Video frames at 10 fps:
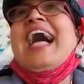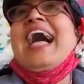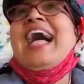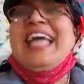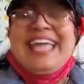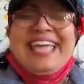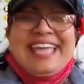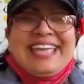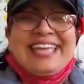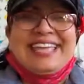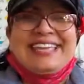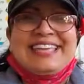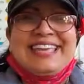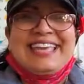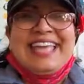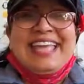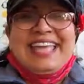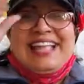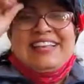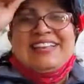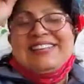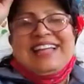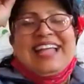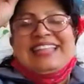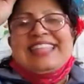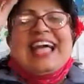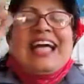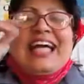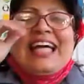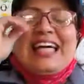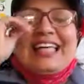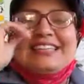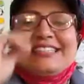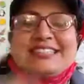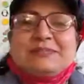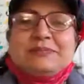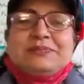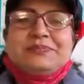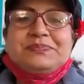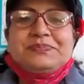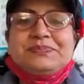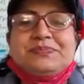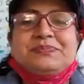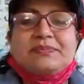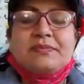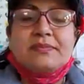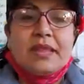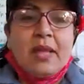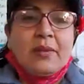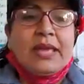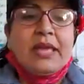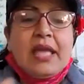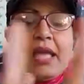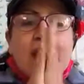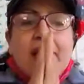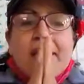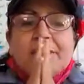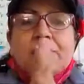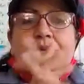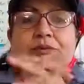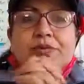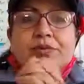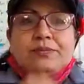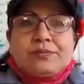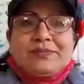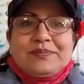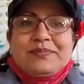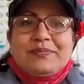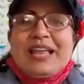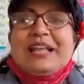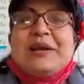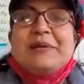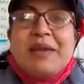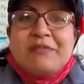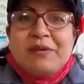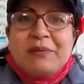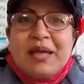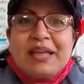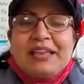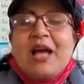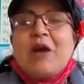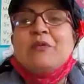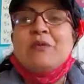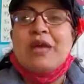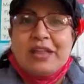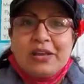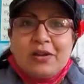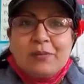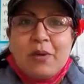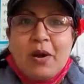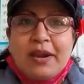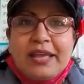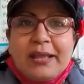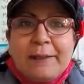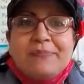hi, look at that. Hmm? Okay, so welcome everyone. A very good morning.